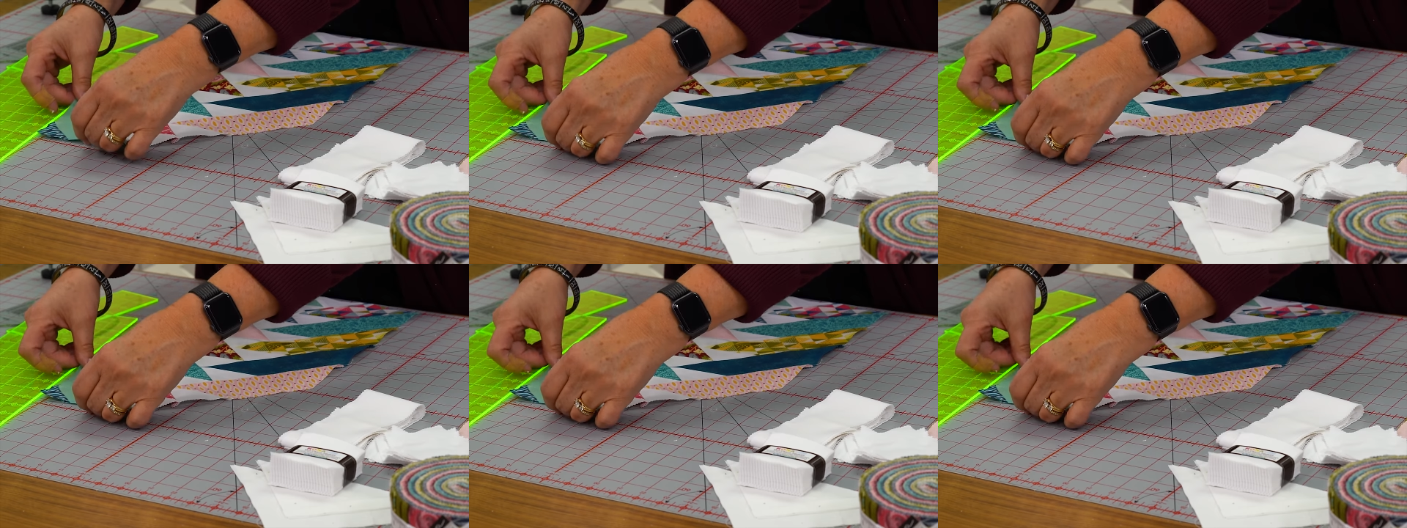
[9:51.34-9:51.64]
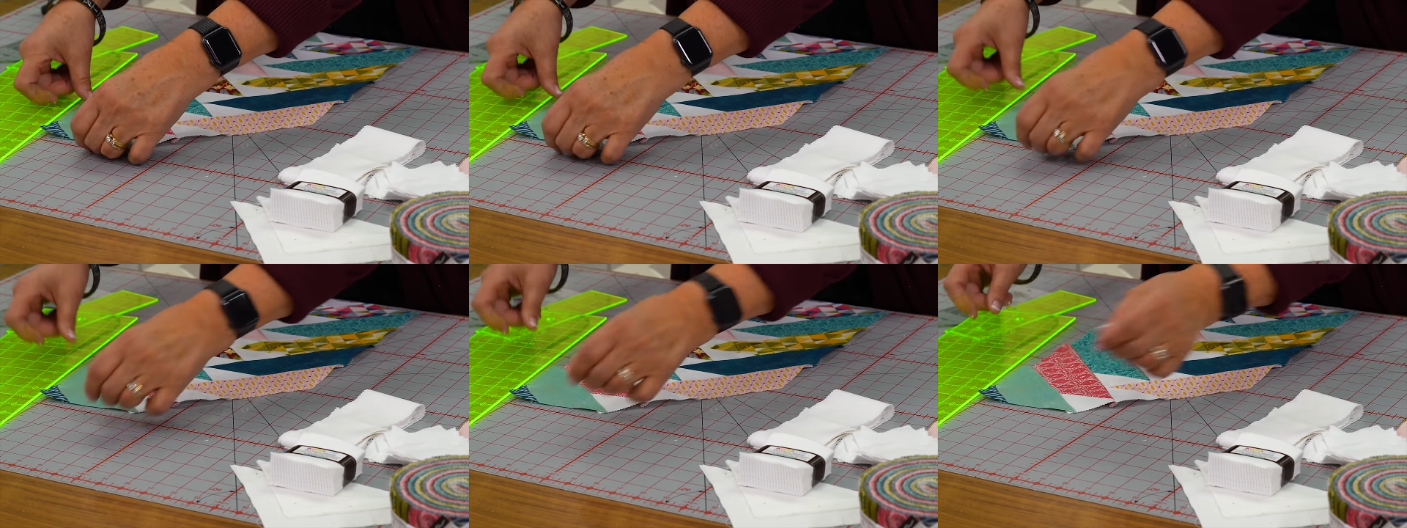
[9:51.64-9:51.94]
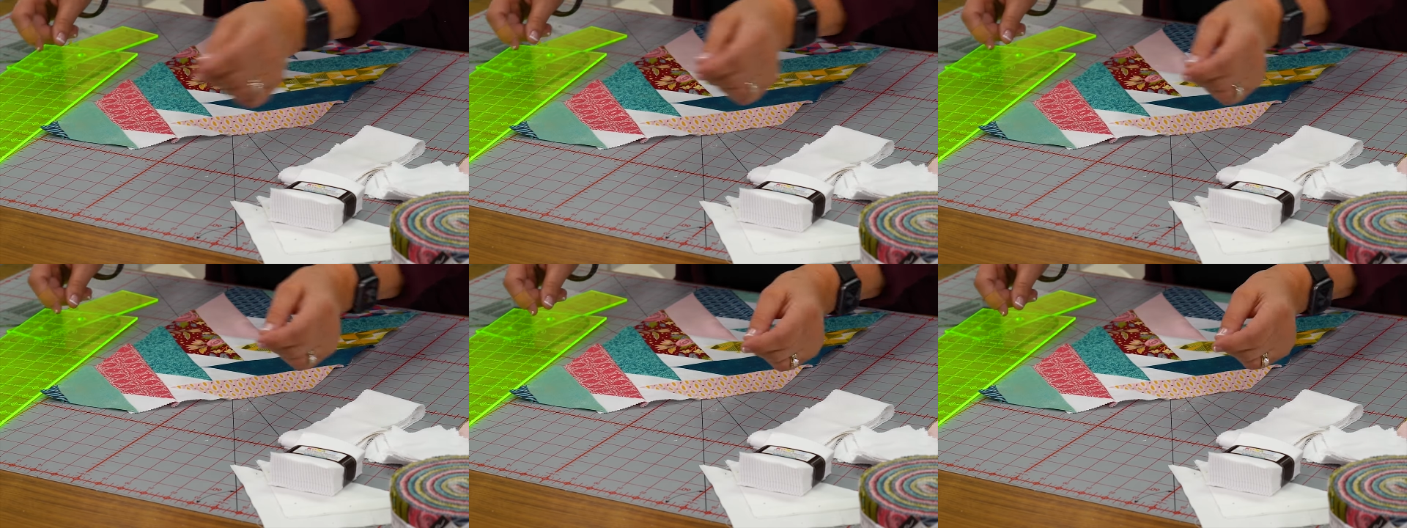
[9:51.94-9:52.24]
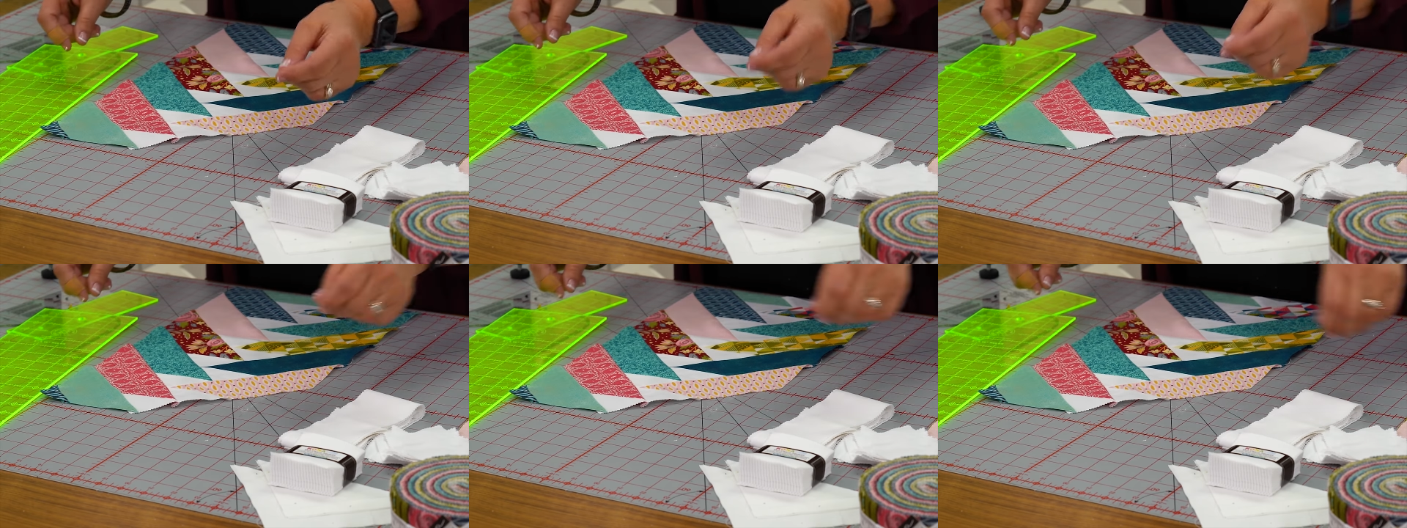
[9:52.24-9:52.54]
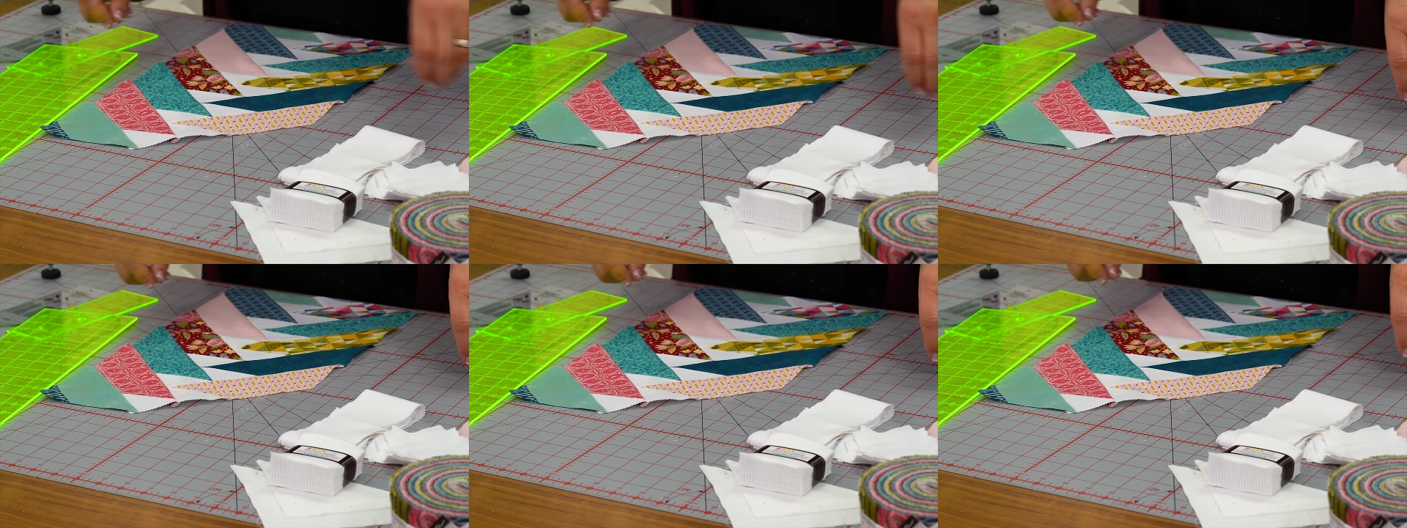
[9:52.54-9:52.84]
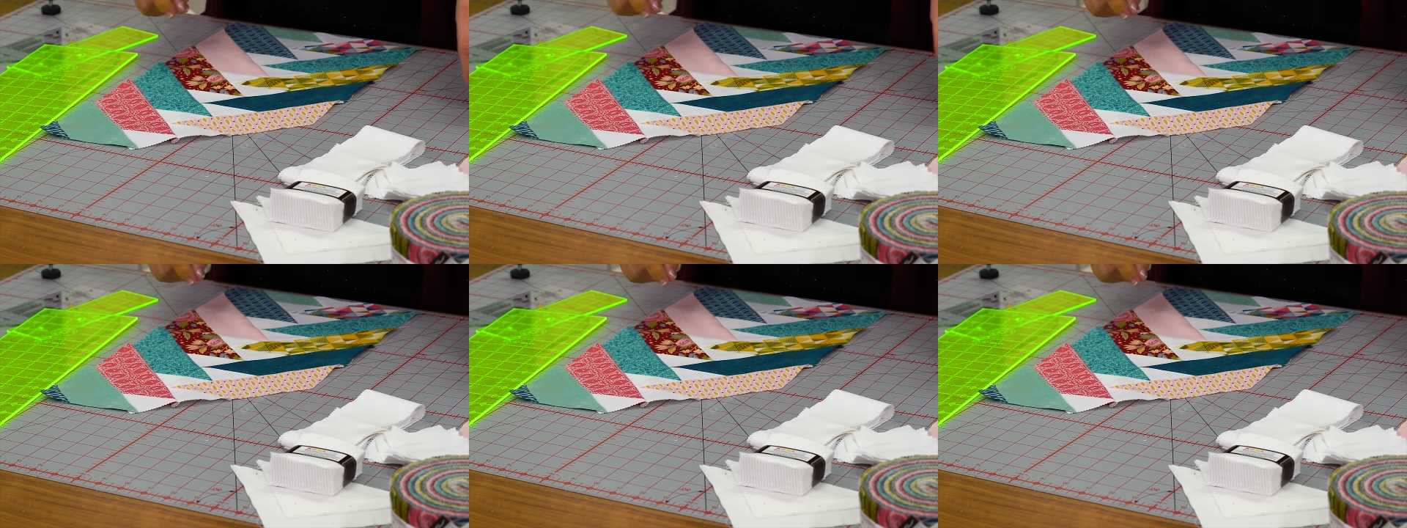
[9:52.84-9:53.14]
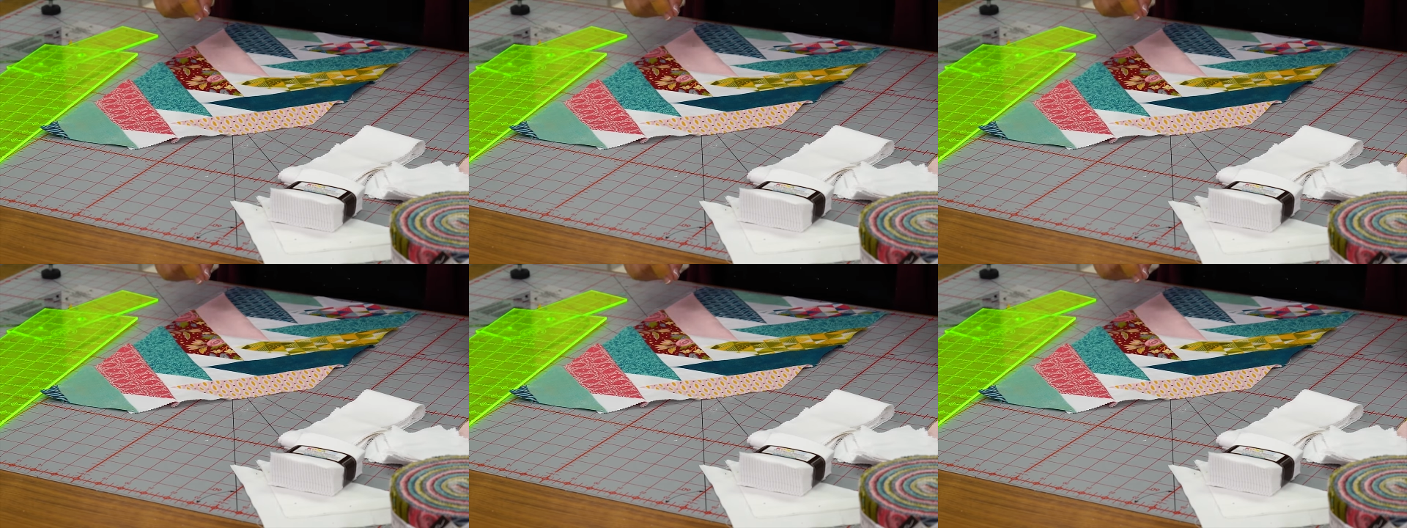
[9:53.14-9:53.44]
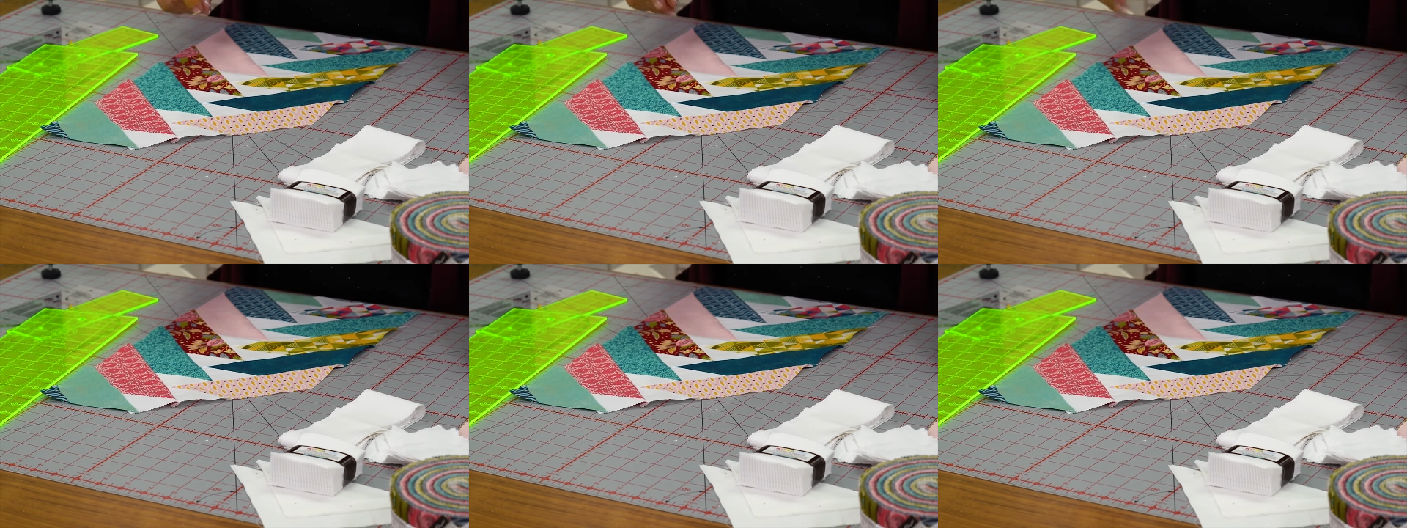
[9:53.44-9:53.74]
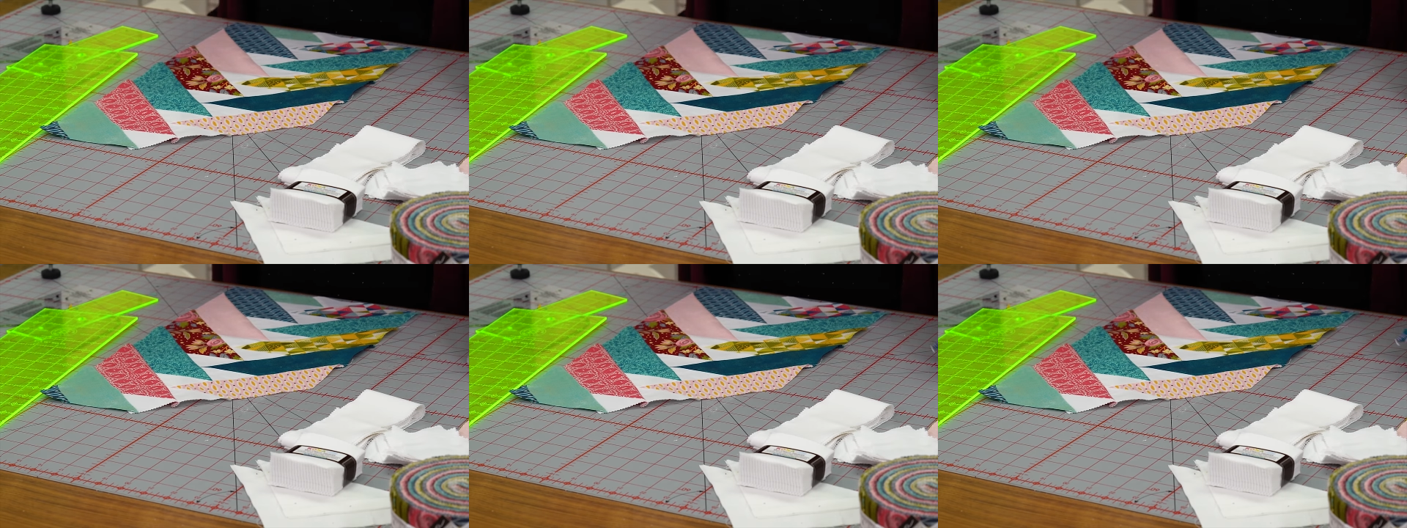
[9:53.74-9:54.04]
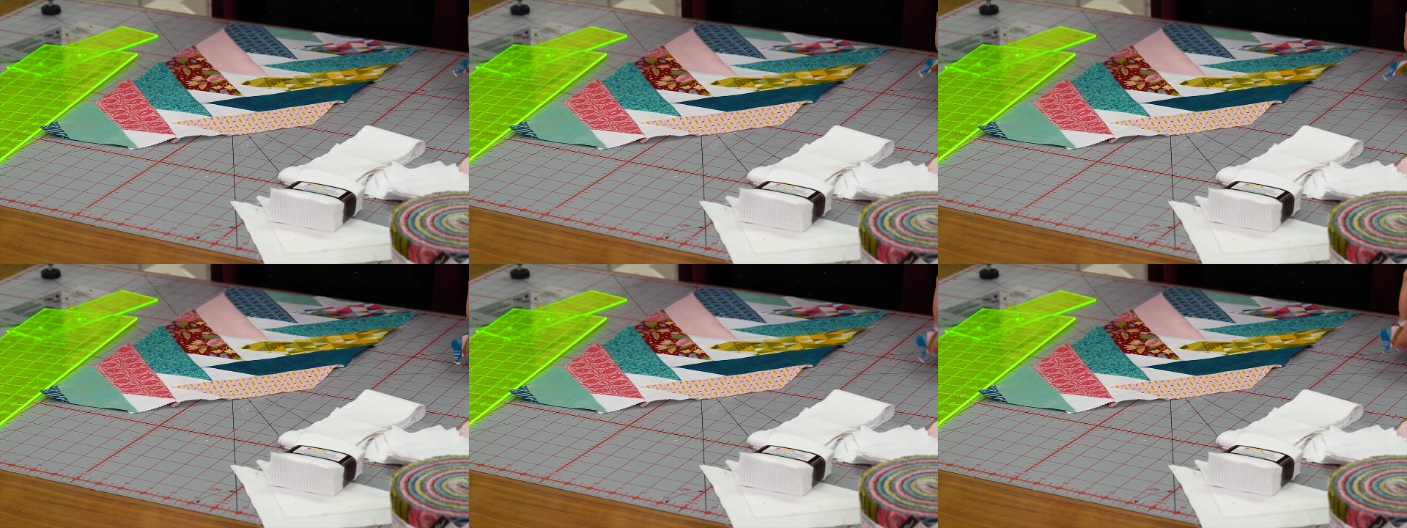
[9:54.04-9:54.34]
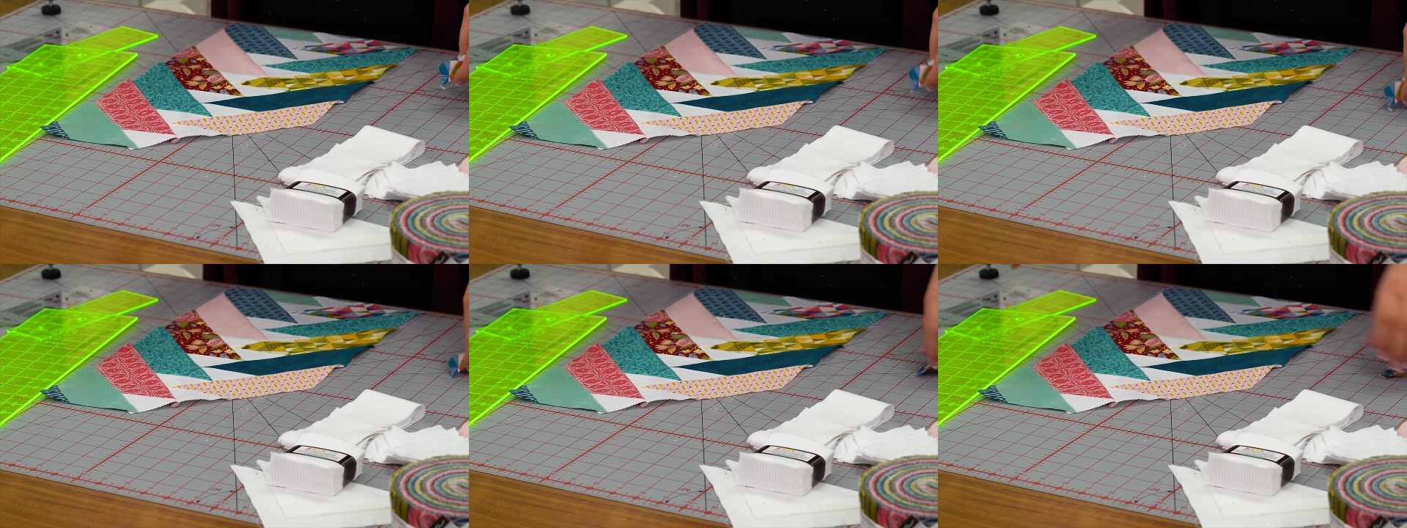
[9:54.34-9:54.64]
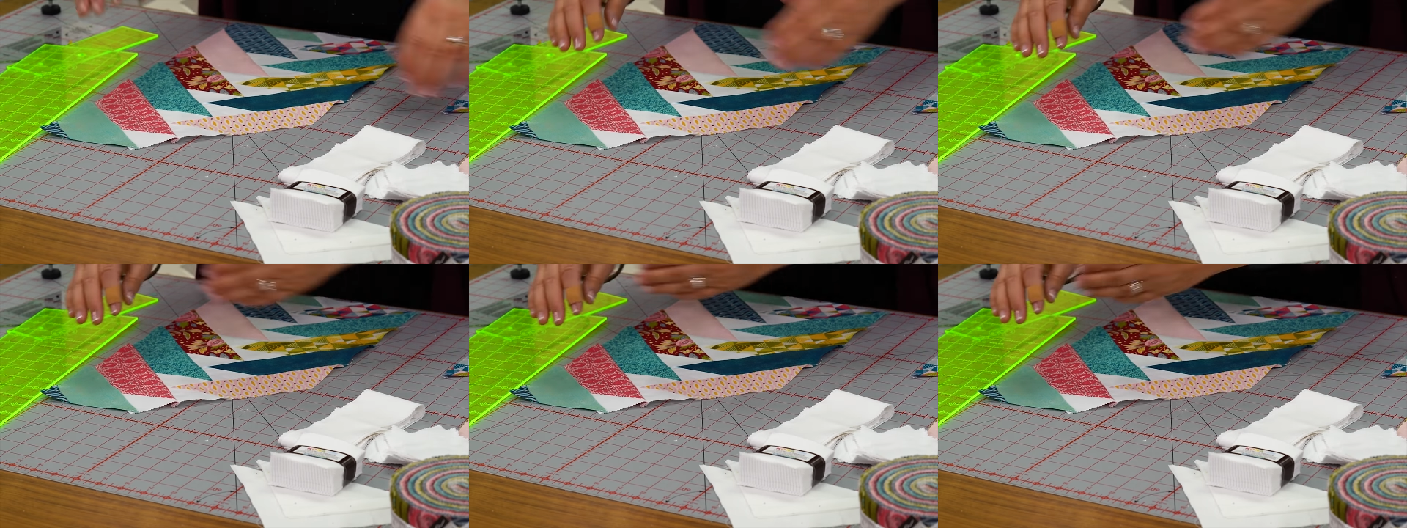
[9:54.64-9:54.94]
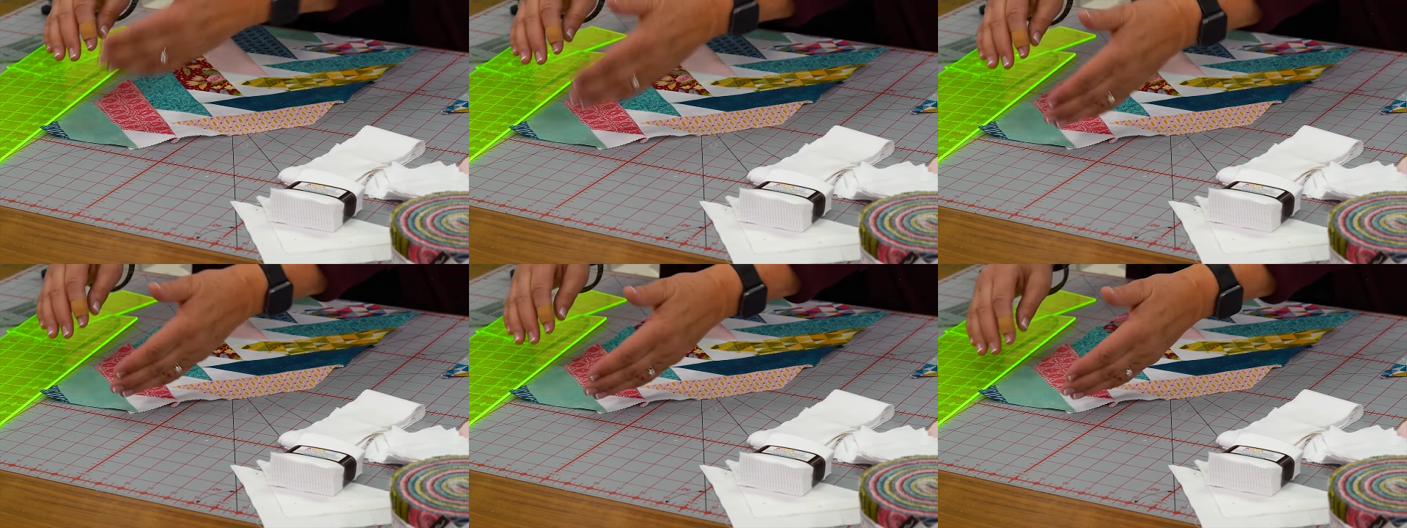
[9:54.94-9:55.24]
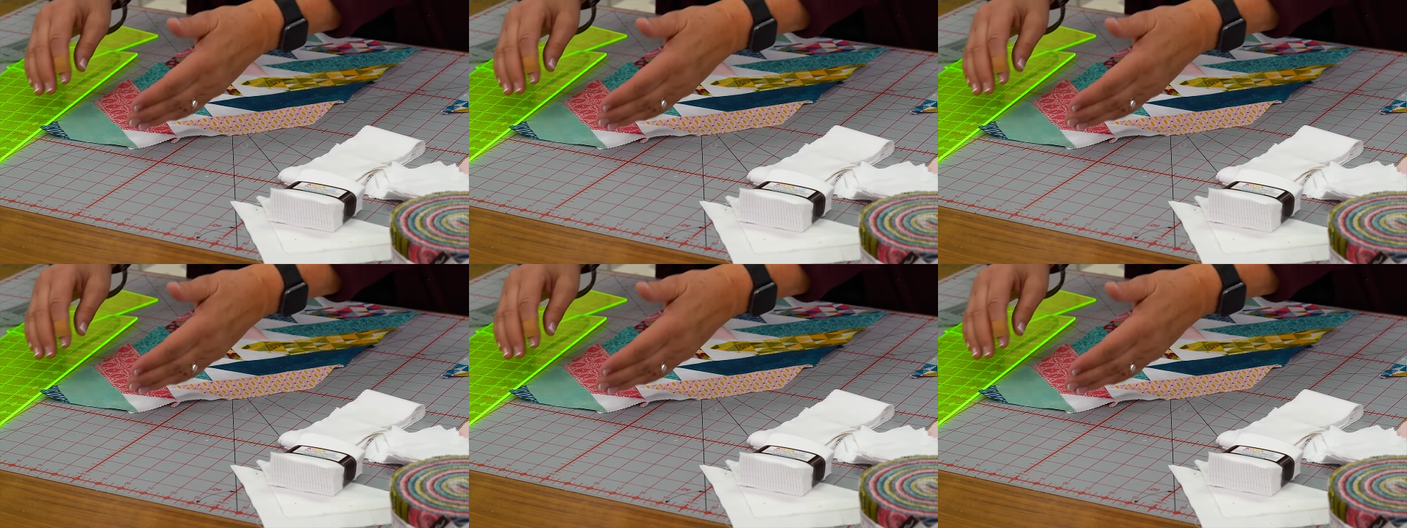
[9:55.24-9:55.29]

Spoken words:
(no speaker visible)